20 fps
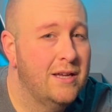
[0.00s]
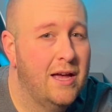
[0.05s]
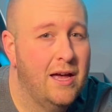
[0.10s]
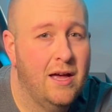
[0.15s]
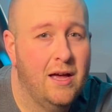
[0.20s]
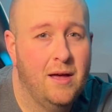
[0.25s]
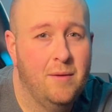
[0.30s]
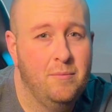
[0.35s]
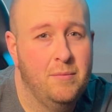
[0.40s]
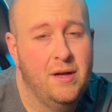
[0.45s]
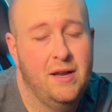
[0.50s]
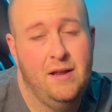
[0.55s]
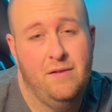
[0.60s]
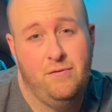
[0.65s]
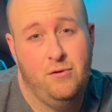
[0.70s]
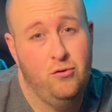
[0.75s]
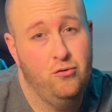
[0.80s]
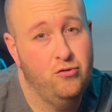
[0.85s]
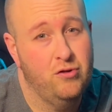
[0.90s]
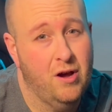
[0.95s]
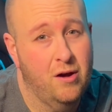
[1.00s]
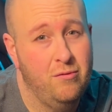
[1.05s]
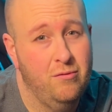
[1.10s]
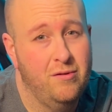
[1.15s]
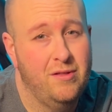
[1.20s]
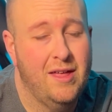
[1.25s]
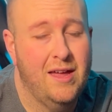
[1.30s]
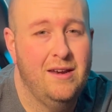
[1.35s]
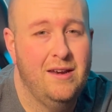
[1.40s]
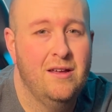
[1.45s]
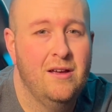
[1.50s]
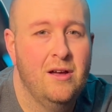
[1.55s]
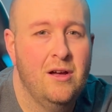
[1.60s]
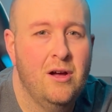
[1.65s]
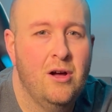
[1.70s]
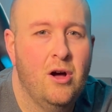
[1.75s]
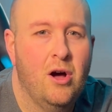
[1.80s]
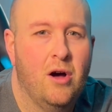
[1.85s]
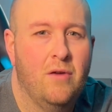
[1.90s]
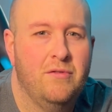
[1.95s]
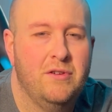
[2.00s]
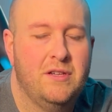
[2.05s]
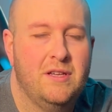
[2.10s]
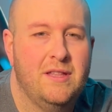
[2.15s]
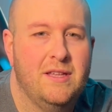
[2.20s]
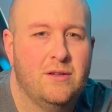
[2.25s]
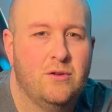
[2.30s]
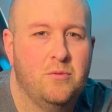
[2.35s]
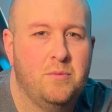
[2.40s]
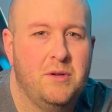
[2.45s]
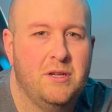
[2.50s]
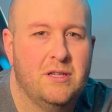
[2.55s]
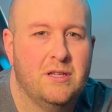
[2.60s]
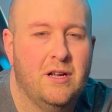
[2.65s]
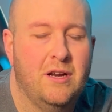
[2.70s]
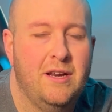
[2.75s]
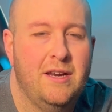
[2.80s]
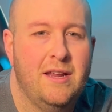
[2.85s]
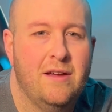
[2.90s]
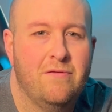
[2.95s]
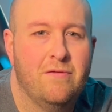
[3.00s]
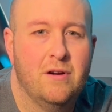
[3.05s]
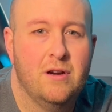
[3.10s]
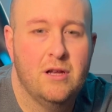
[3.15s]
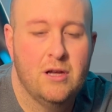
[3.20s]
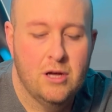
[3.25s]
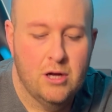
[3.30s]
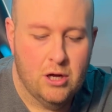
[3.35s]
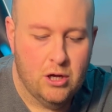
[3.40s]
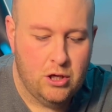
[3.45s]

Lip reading: and if you don't, then obviously this will be slightly different.